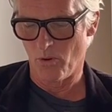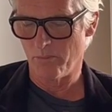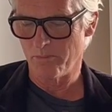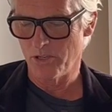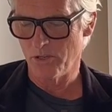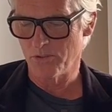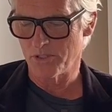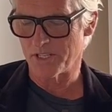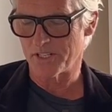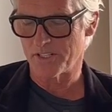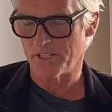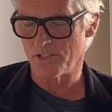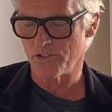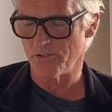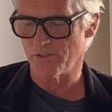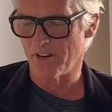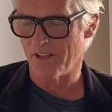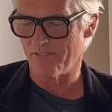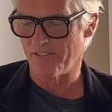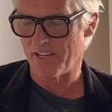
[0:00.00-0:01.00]
music did you
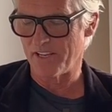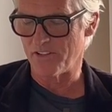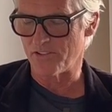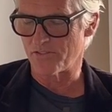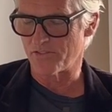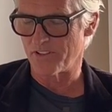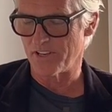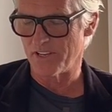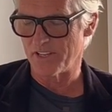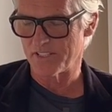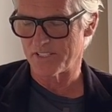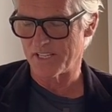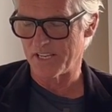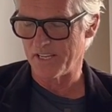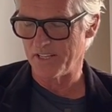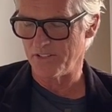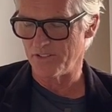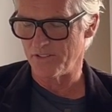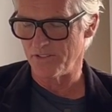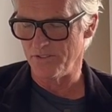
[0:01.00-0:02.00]
love age
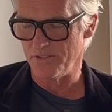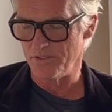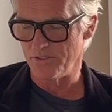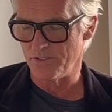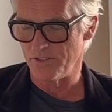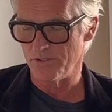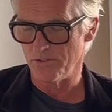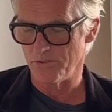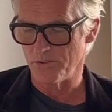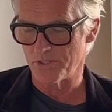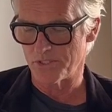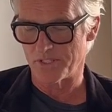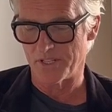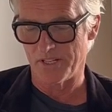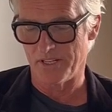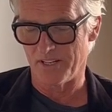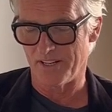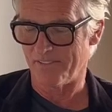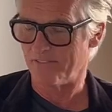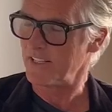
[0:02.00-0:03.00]
13? Do you still
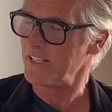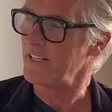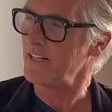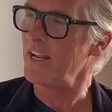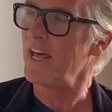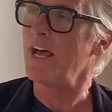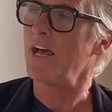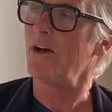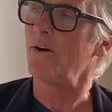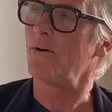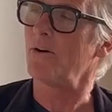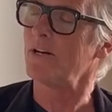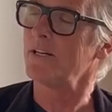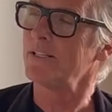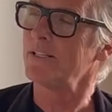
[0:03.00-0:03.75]
love it now?